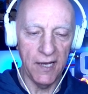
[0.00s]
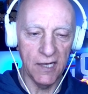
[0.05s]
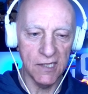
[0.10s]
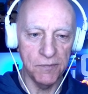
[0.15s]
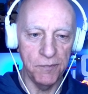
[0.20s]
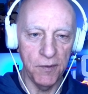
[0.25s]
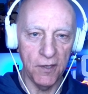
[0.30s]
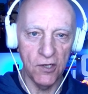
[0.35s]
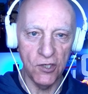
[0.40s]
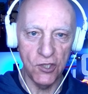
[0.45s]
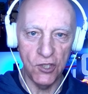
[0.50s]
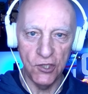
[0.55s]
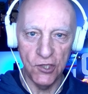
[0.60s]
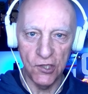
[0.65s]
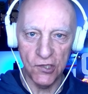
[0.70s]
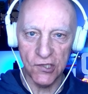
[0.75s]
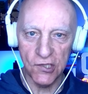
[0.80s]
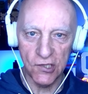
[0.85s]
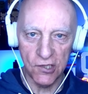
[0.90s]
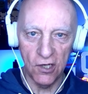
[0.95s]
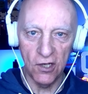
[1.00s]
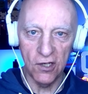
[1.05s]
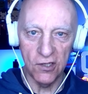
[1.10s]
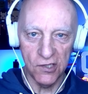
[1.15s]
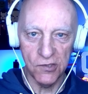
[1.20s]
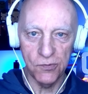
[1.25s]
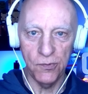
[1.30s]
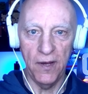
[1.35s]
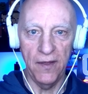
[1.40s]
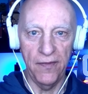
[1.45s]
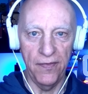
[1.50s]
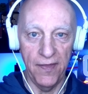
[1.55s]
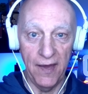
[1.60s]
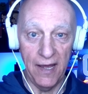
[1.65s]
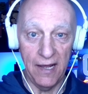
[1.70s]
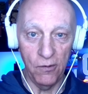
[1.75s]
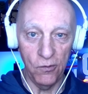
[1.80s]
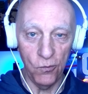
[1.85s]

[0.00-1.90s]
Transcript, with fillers: as because she just starts with that